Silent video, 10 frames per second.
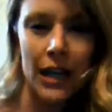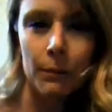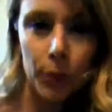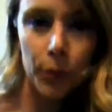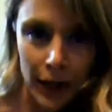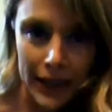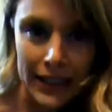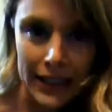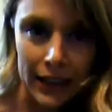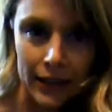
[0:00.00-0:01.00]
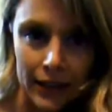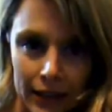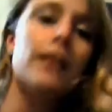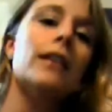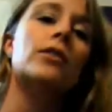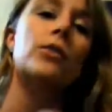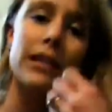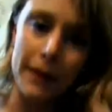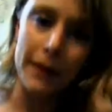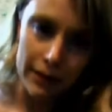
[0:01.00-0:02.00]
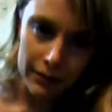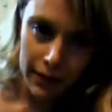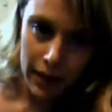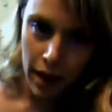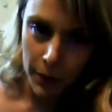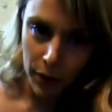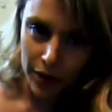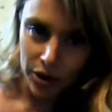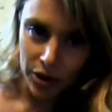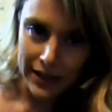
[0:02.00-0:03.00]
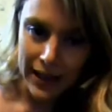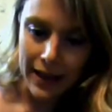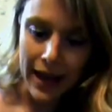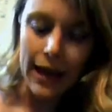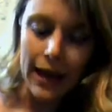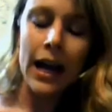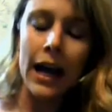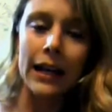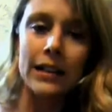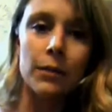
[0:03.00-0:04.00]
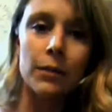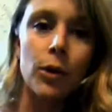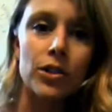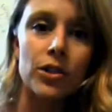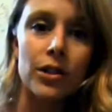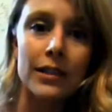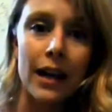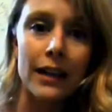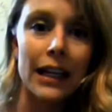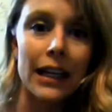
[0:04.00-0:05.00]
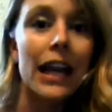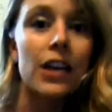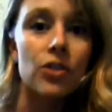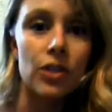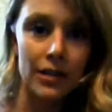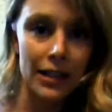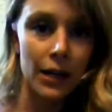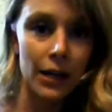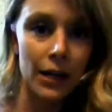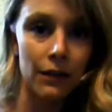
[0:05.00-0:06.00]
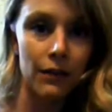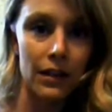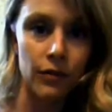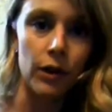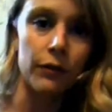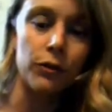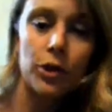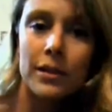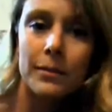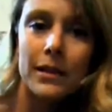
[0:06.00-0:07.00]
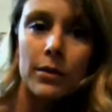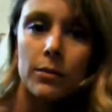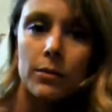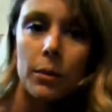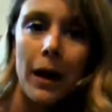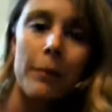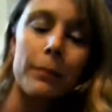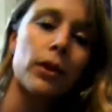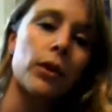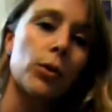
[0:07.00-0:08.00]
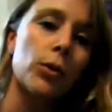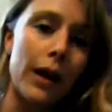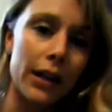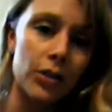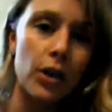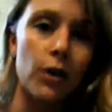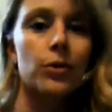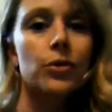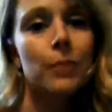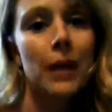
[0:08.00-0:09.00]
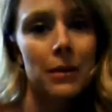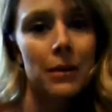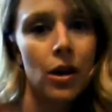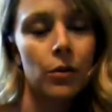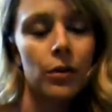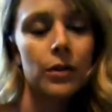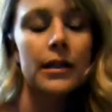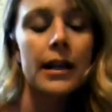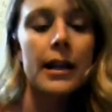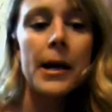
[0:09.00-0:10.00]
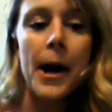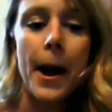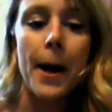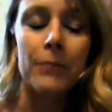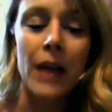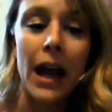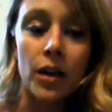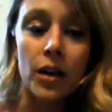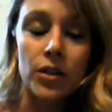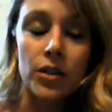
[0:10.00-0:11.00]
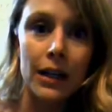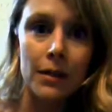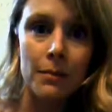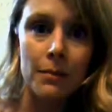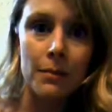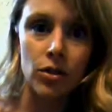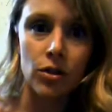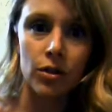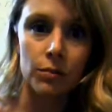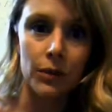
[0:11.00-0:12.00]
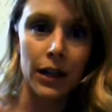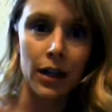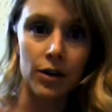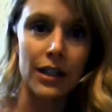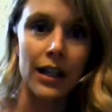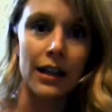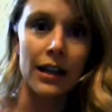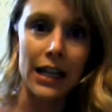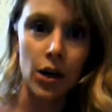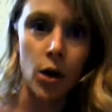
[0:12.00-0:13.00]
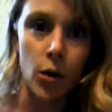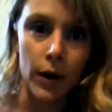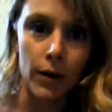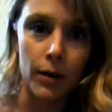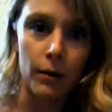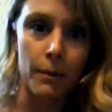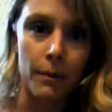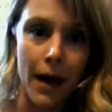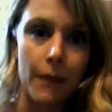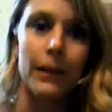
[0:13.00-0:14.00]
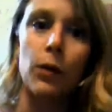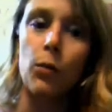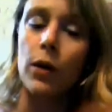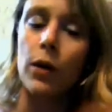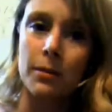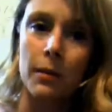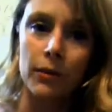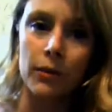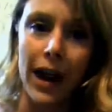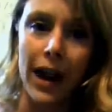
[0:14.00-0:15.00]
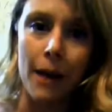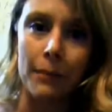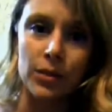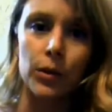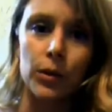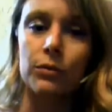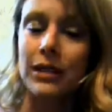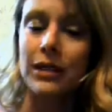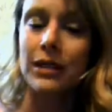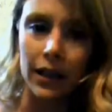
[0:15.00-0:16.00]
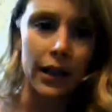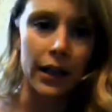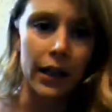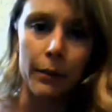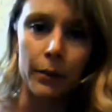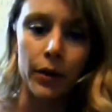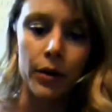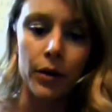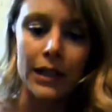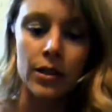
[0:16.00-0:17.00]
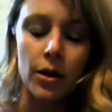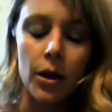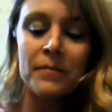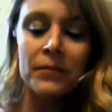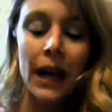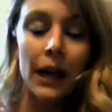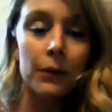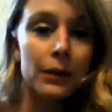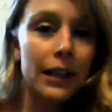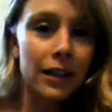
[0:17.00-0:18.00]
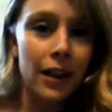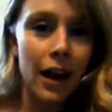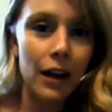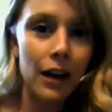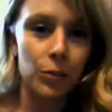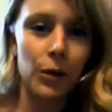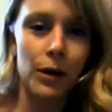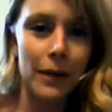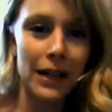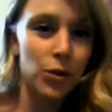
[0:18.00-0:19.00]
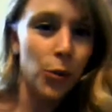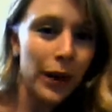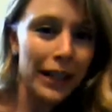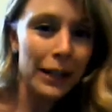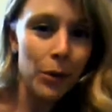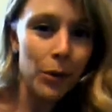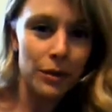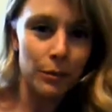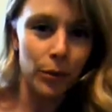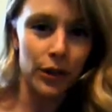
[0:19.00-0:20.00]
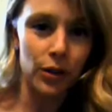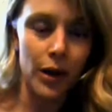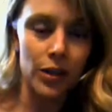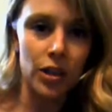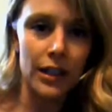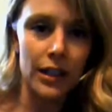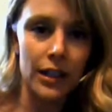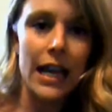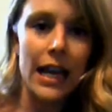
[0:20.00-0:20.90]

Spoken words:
on pricing. So I spent a couple questions on that. I had some questions on the occasions that they would give this for. Christmas was more popular, or wedding showers, or baby showers. I also wanted to make sure to really understand the eco-aware mom, like what some of her habits were in recycling and a couple of those things. So I really thought through what are my 20 most important questions,